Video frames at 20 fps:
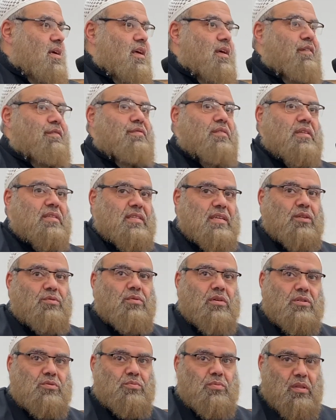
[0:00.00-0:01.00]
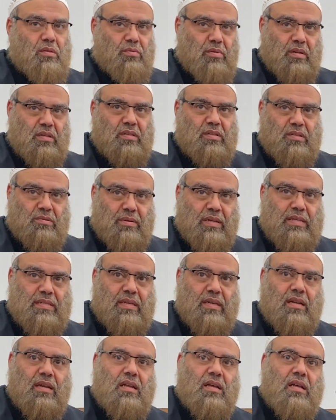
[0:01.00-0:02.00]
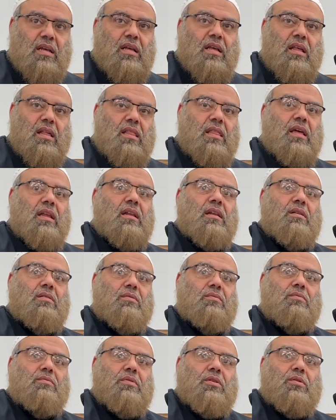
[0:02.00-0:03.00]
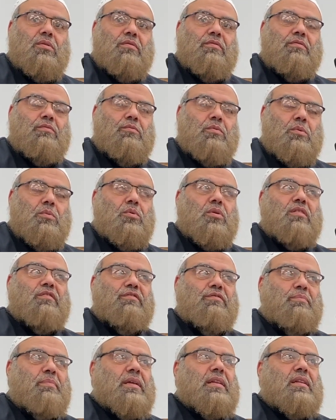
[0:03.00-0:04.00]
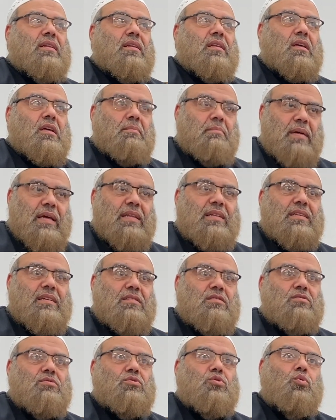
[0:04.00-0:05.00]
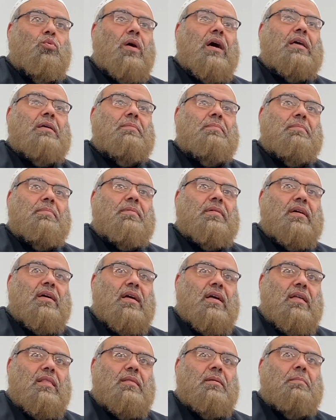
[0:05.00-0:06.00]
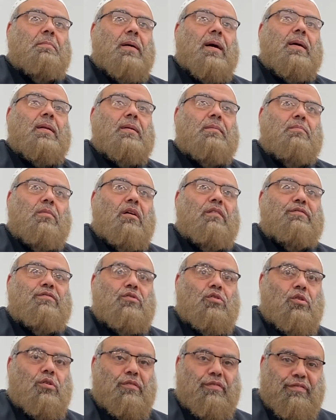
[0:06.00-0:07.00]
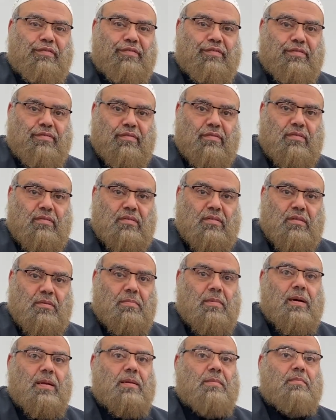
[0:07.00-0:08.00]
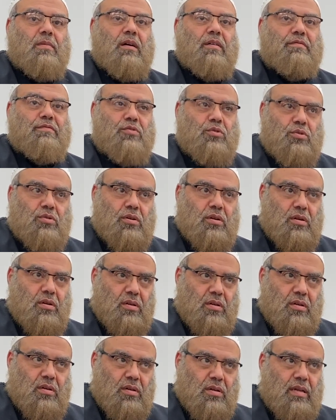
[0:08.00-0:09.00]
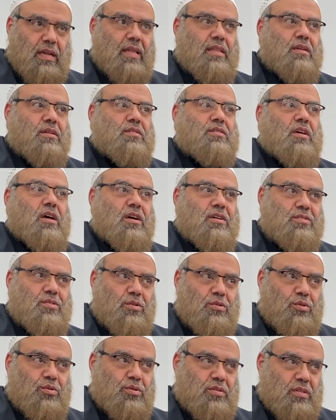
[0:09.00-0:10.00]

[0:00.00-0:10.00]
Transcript: If the deen was with one's reason, then we would have been commanded to wipe the bottom of the khuf, the bottom of your leather socks or your